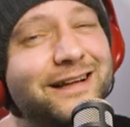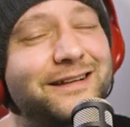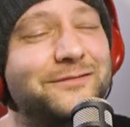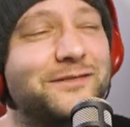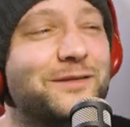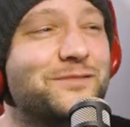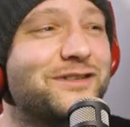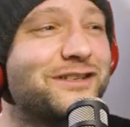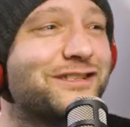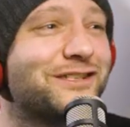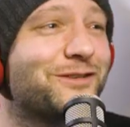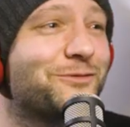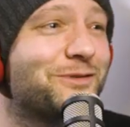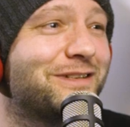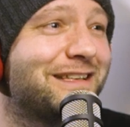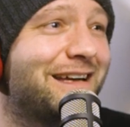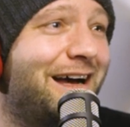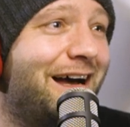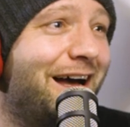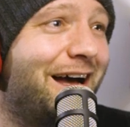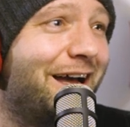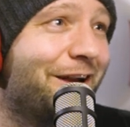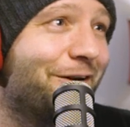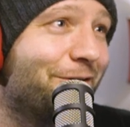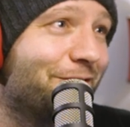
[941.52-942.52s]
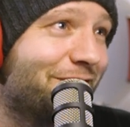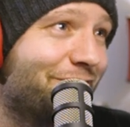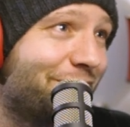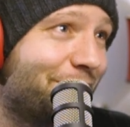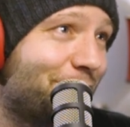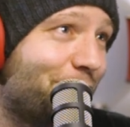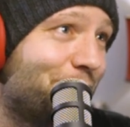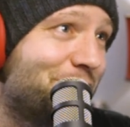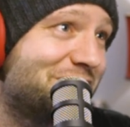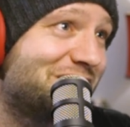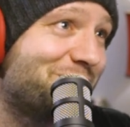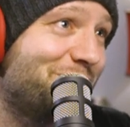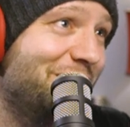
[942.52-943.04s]
I, I'm just so tired of it
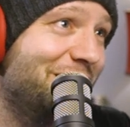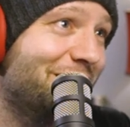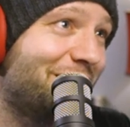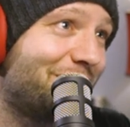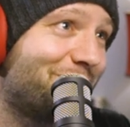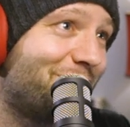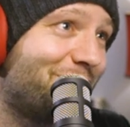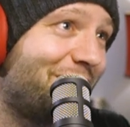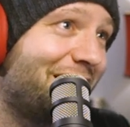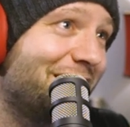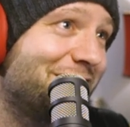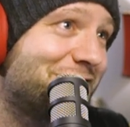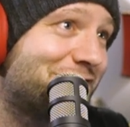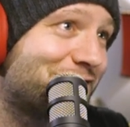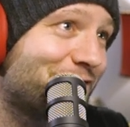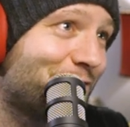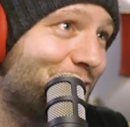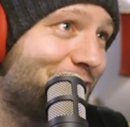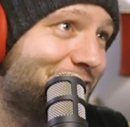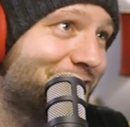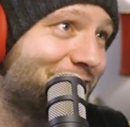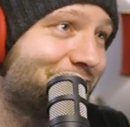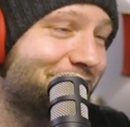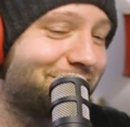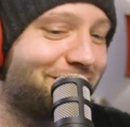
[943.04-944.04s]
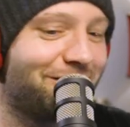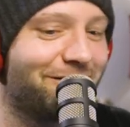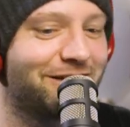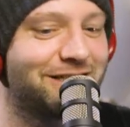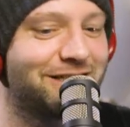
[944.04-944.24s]
always being on my shoulders all